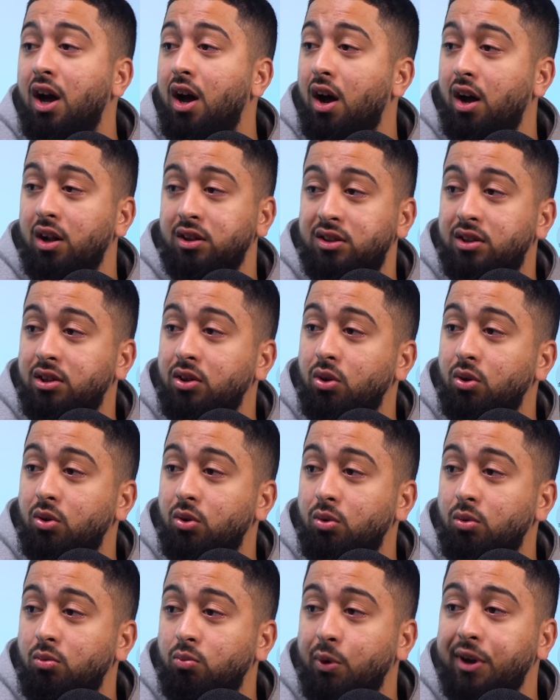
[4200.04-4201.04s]

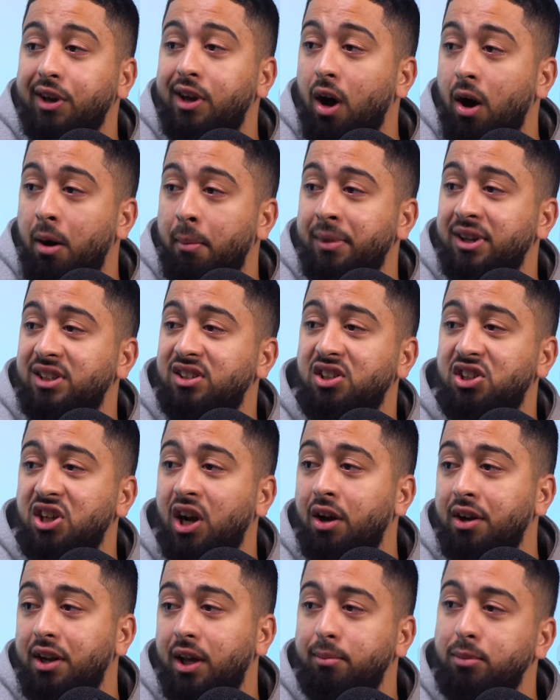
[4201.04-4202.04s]
until we get our message
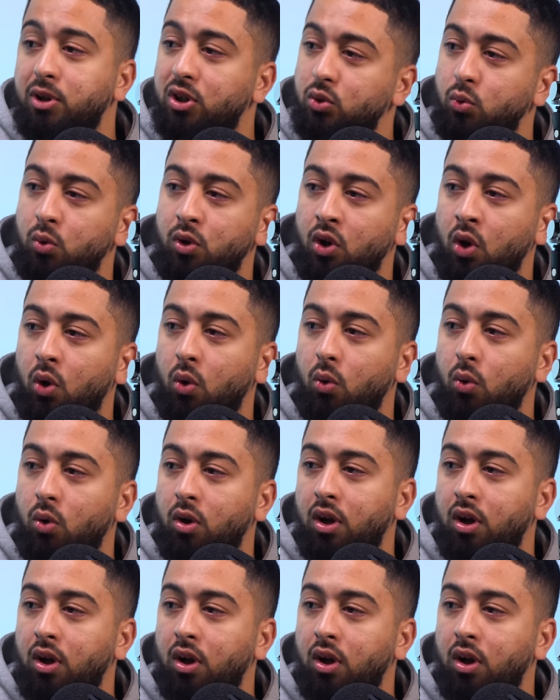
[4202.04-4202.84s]
out there because we know